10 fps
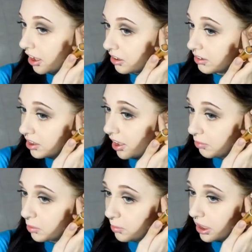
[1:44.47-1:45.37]
at the
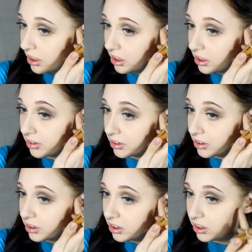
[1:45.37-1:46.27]
top of my
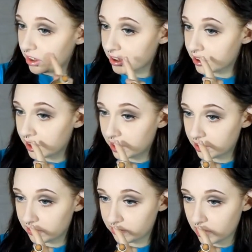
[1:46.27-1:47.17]
ear and
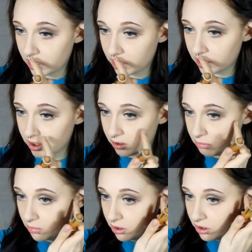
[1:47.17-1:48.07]
kind of
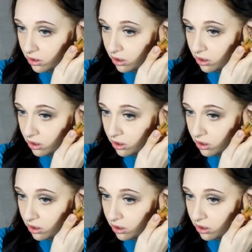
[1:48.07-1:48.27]
aim